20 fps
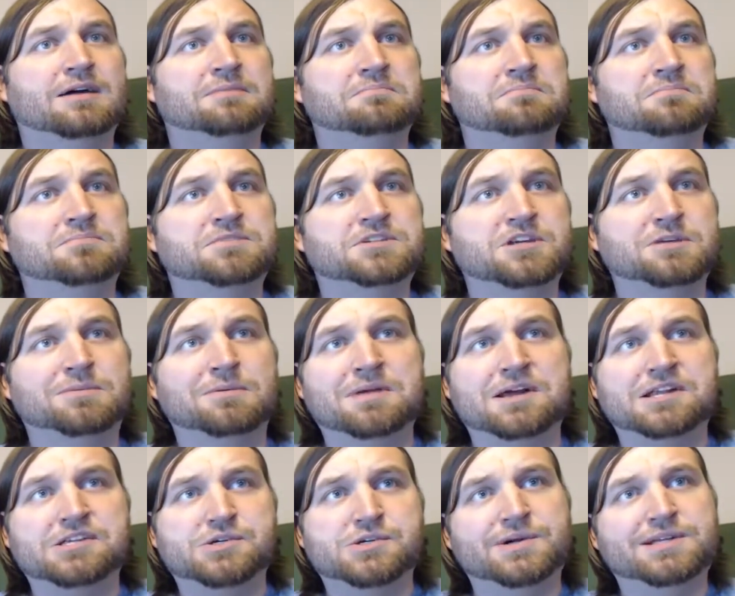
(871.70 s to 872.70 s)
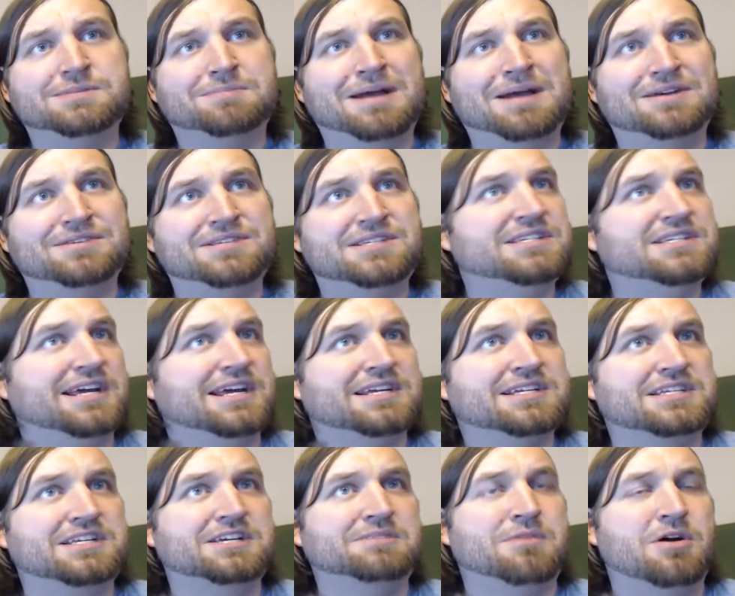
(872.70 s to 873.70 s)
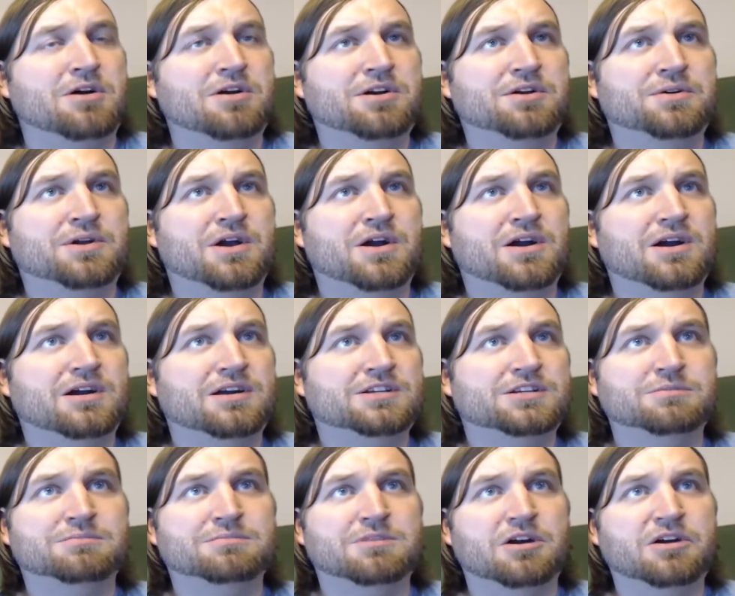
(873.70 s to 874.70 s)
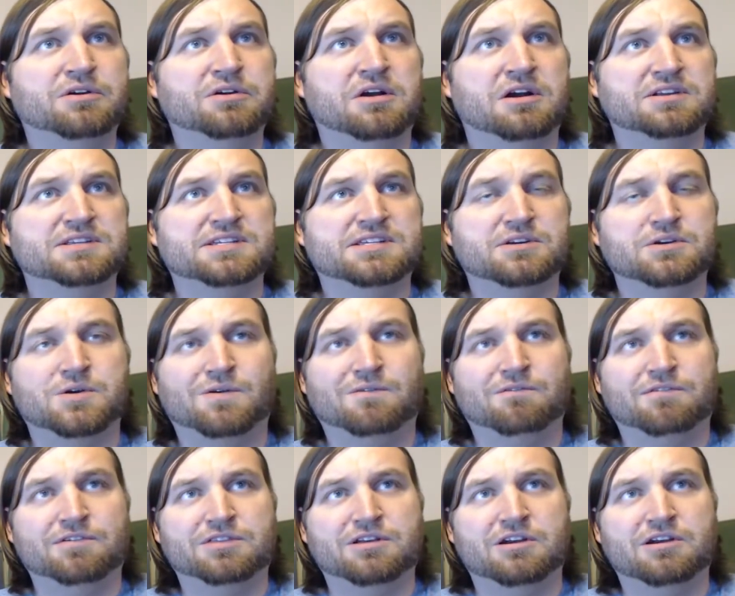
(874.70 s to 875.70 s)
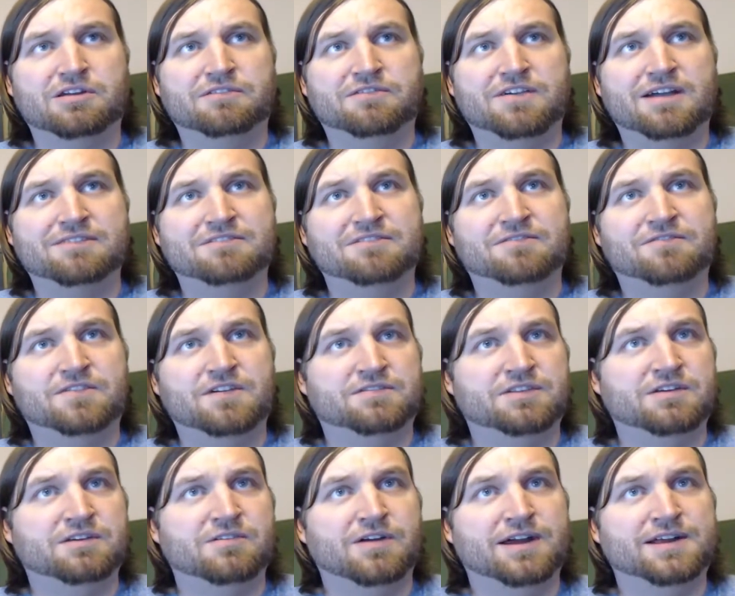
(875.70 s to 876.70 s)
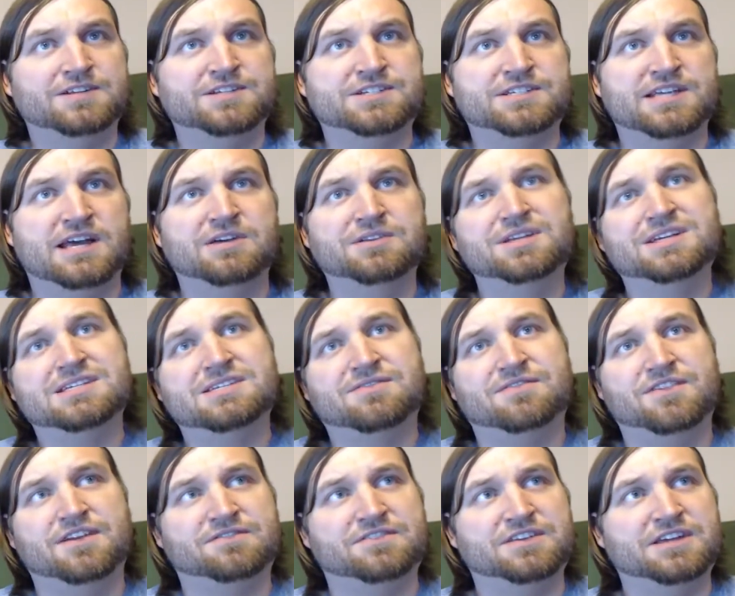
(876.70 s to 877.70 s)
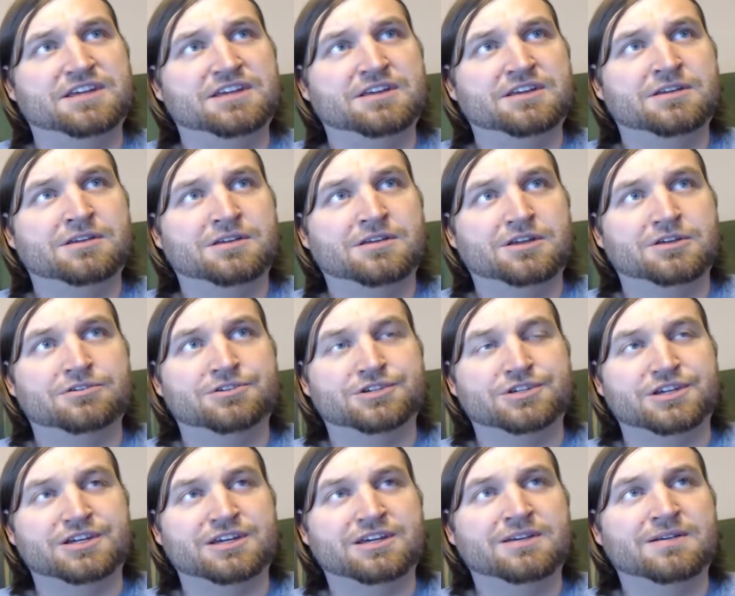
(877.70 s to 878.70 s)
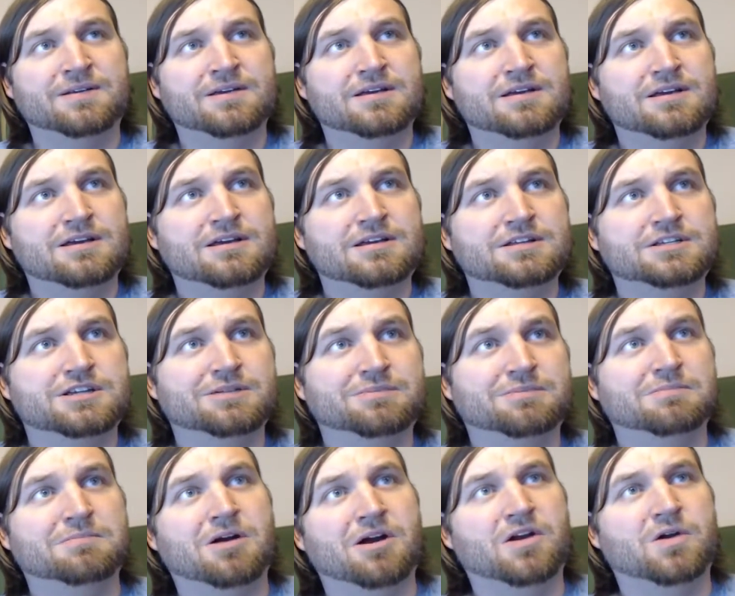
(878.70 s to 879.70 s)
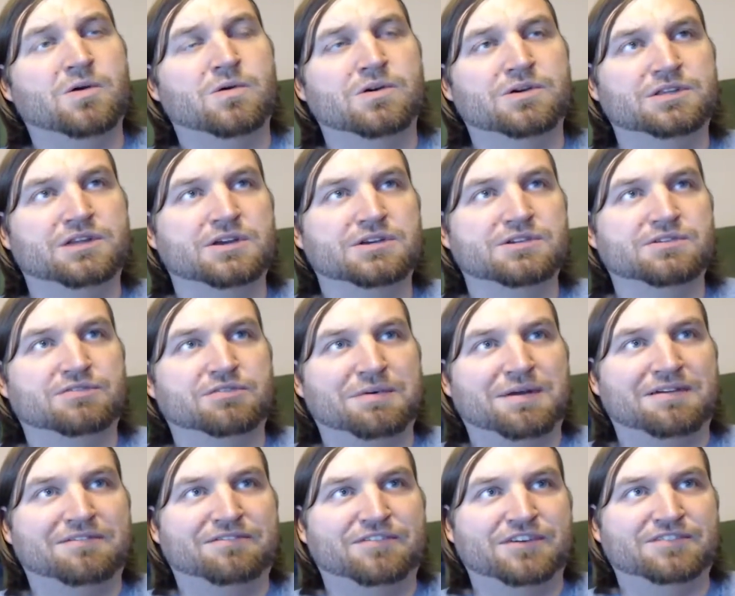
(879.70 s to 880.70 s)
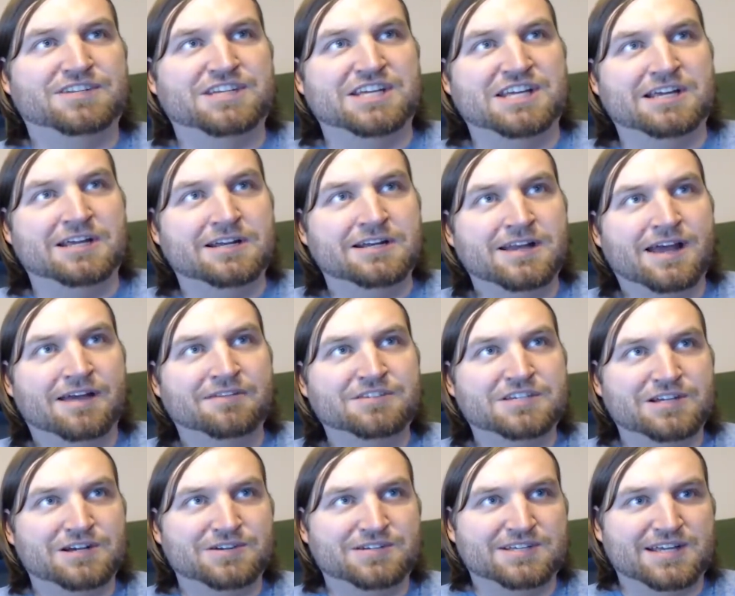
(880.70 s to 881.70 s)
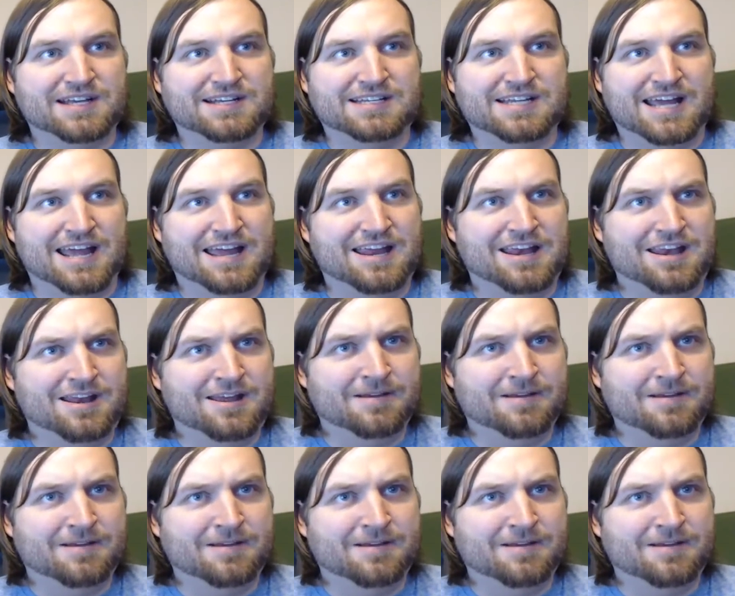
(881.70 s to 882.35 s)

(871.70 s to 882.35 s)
Super Metroid's about 60. Super Mario Kart's still going for 35 to 50 range. Zelda's 50 usually. Super Mario World goes for about 15. F-Zero's like 10.